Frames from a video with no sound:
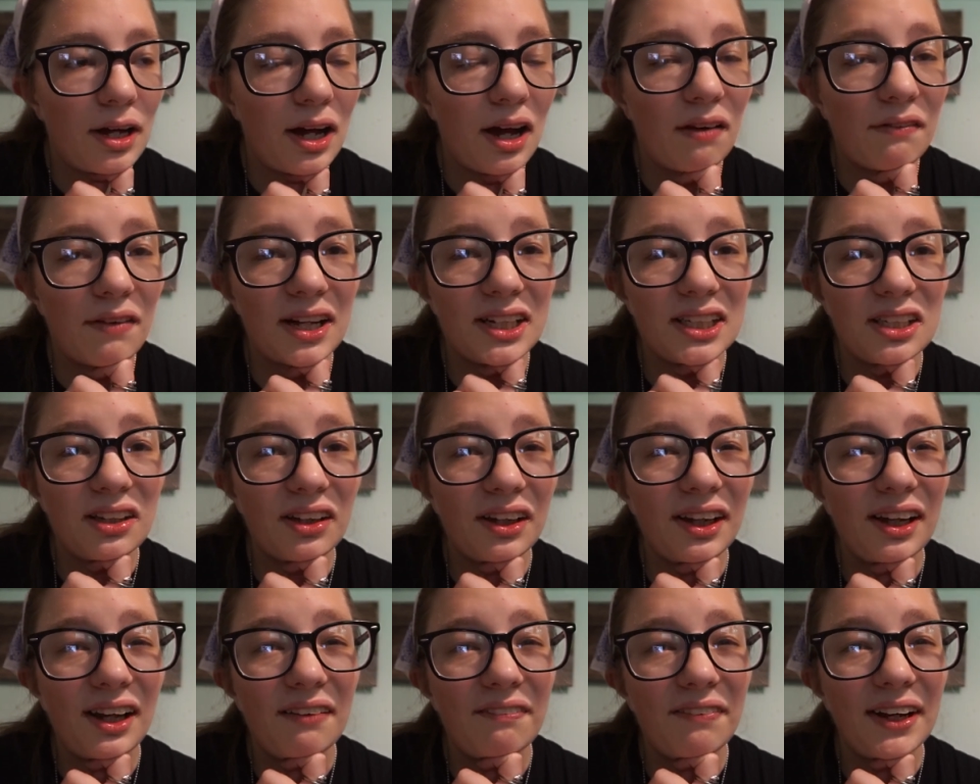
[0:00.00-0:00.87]

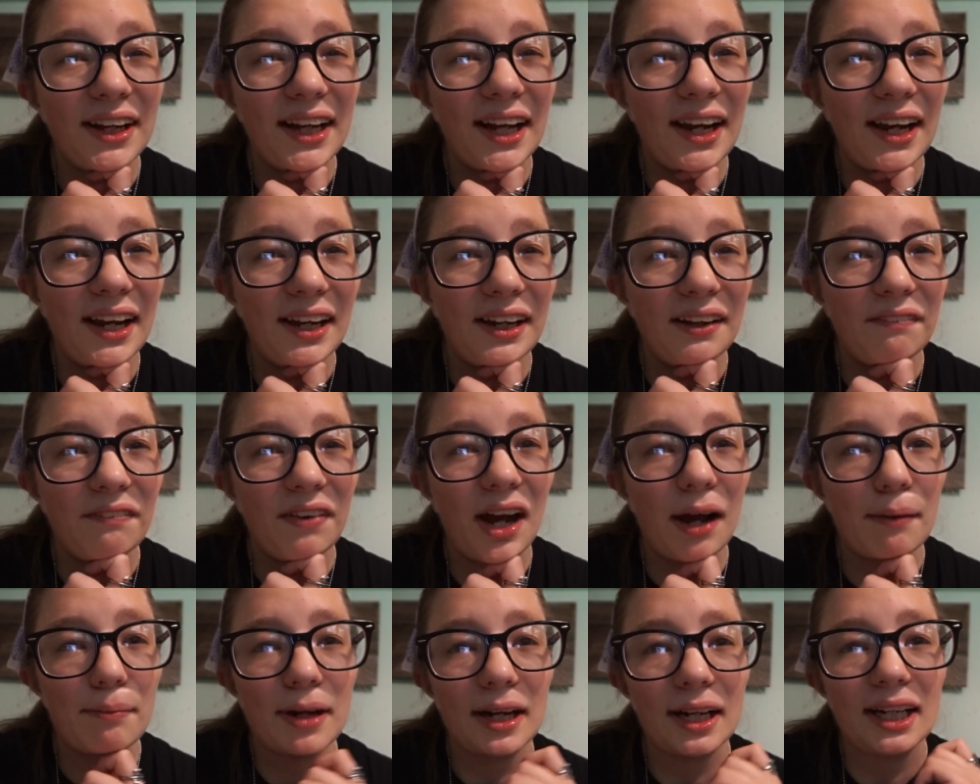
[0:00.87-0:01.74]
eventually if I get any
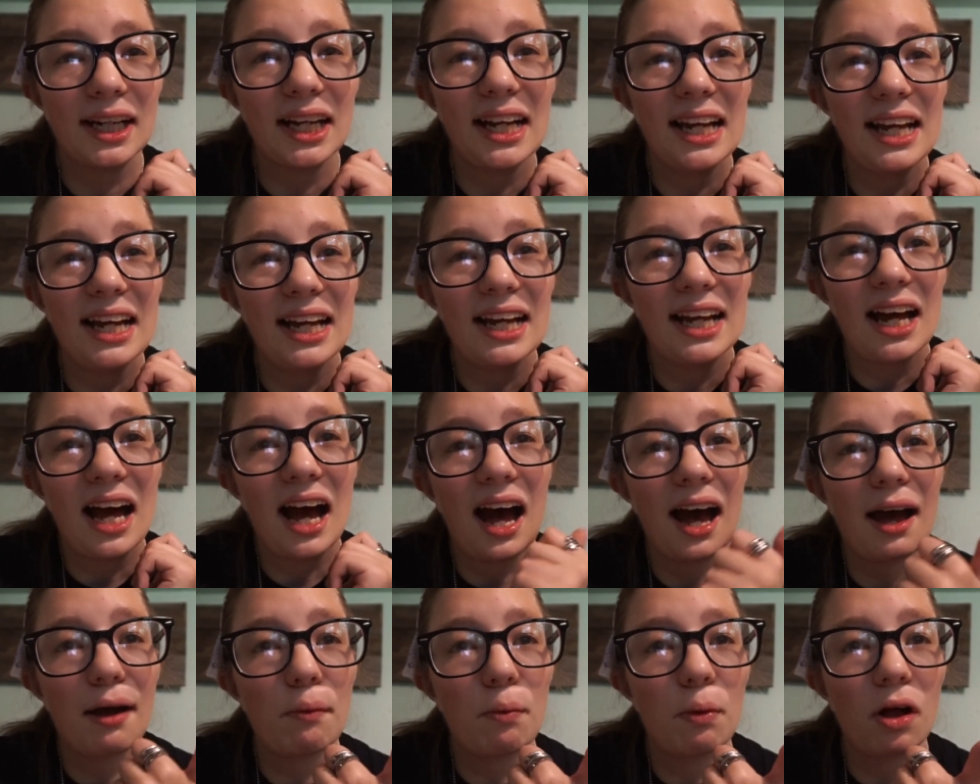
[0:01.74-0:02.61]
fabric,
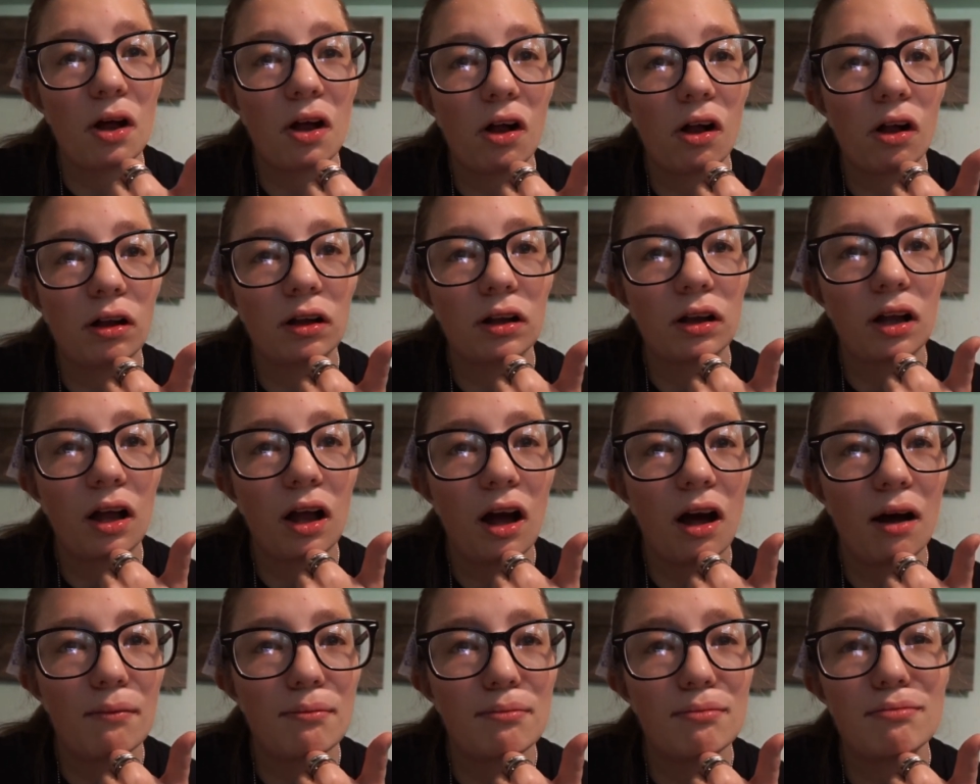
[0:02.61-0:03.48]
I will
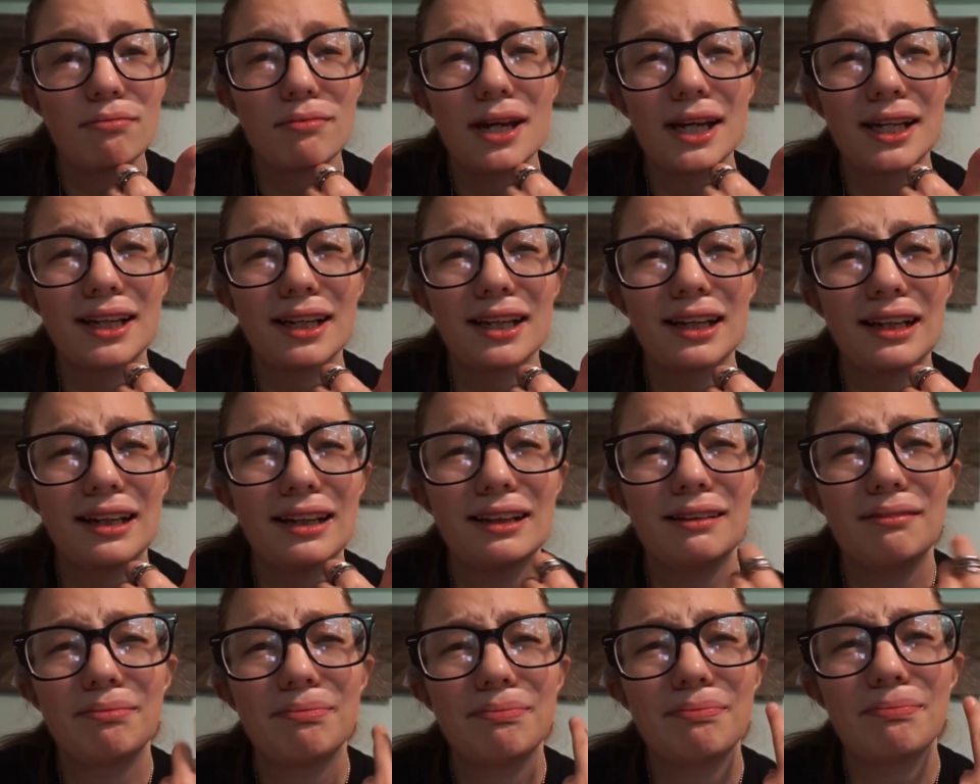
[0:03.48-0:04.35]
make a
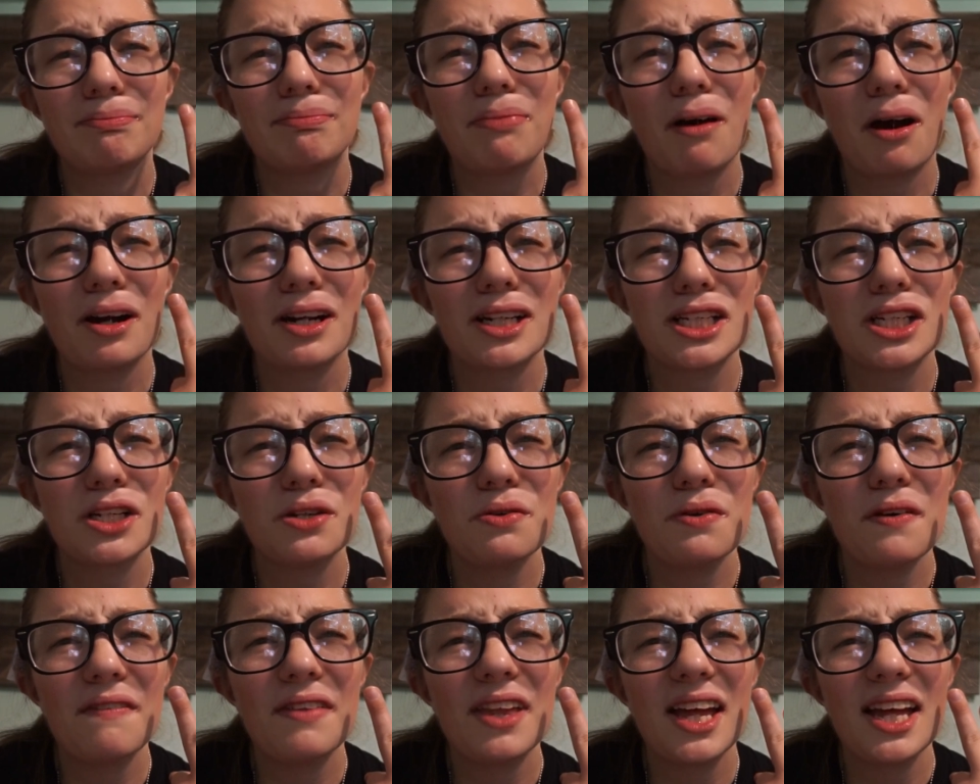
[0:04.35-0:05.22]
part
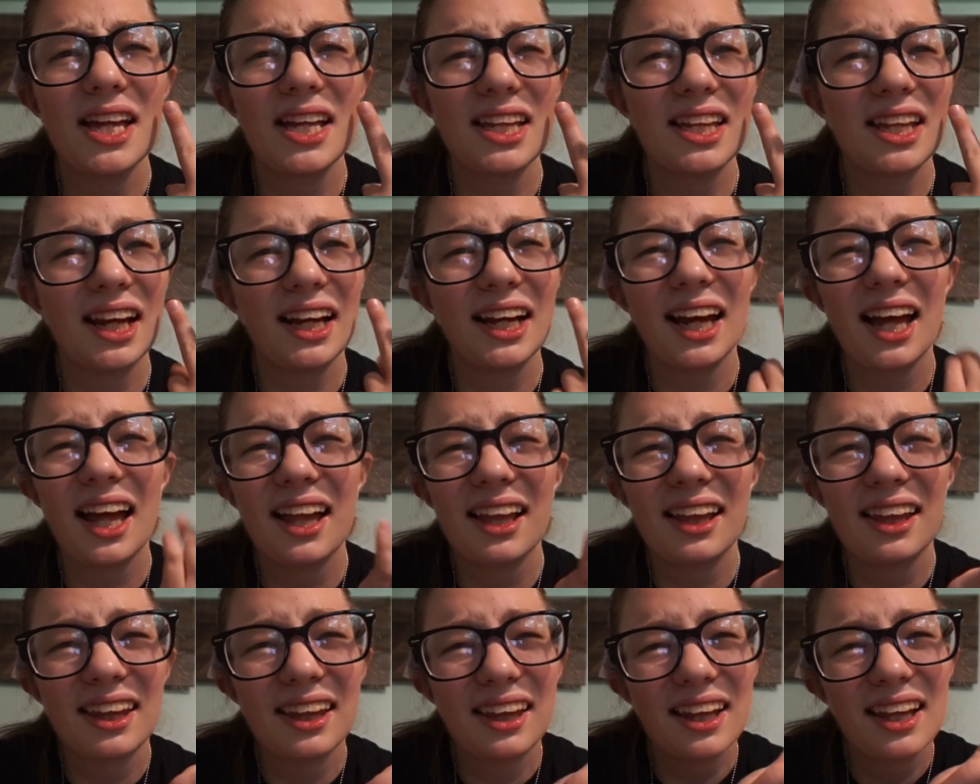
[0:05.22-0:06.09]
2 of this, I
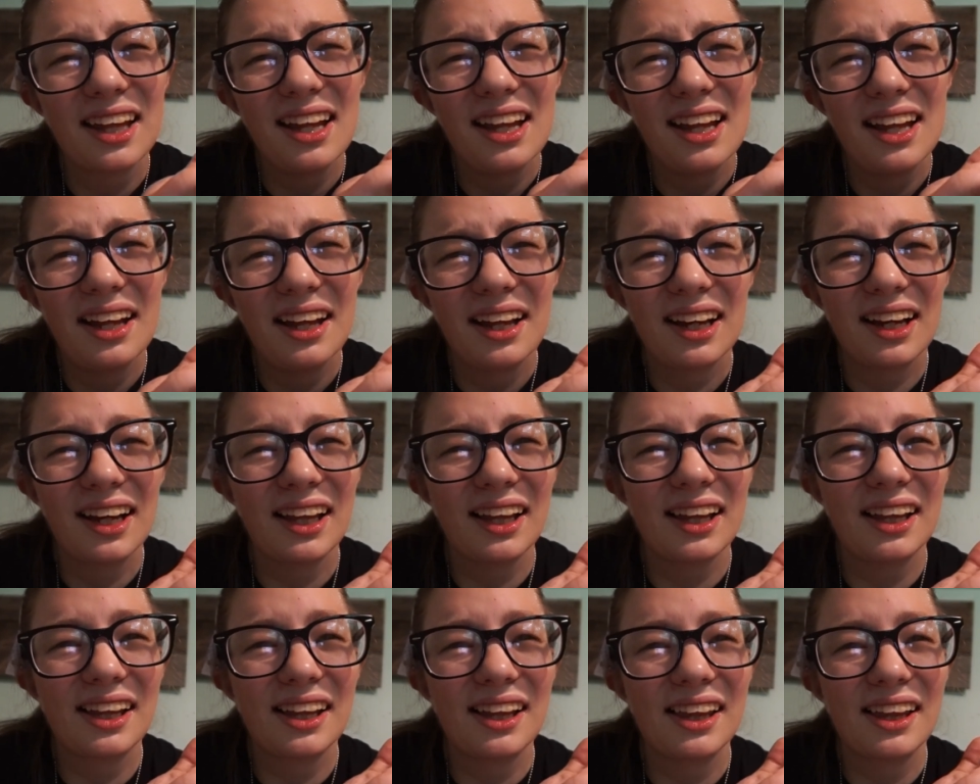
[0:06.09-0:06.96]
guess,
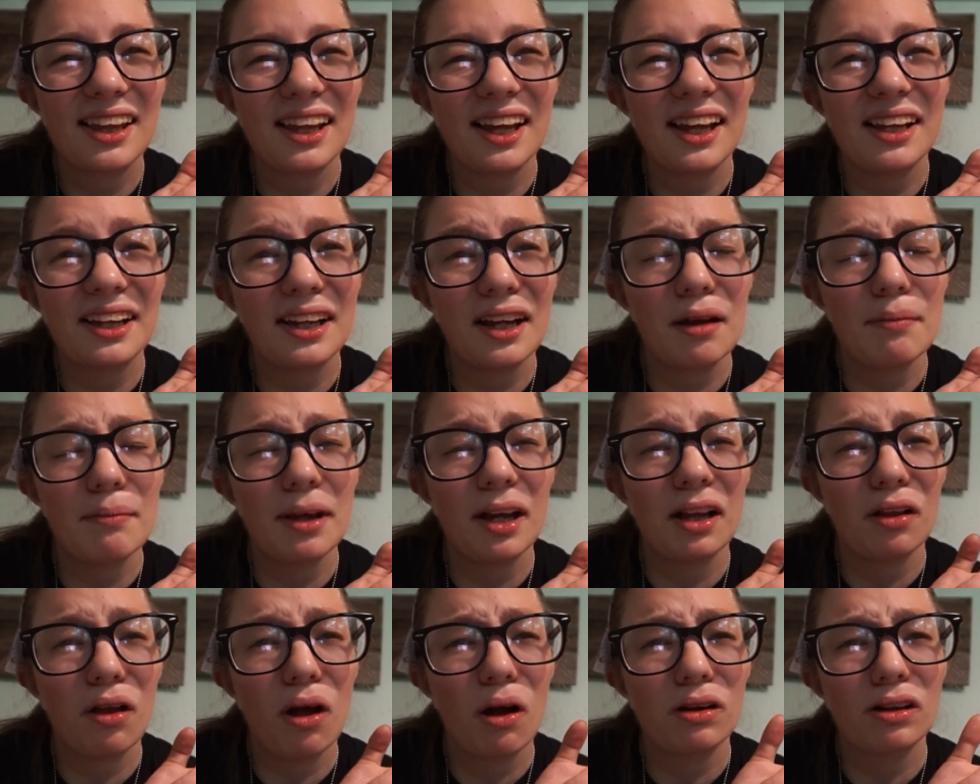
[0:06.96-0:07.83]
because it's going to be
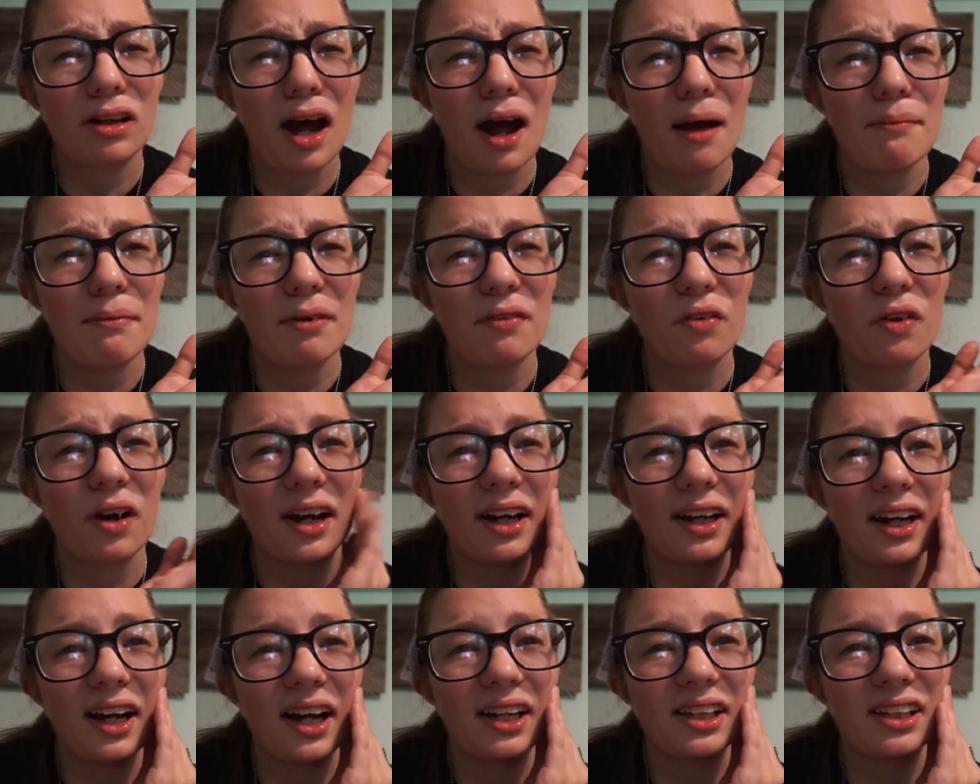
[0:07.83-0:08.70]
a long time before I
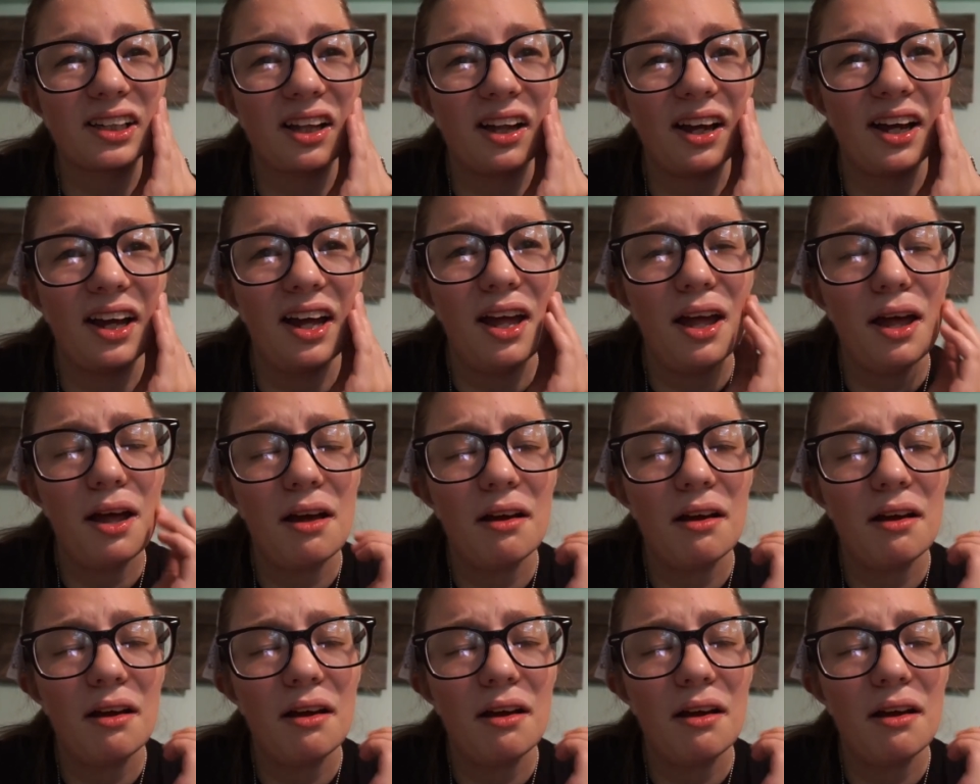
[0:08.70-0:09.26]
can actually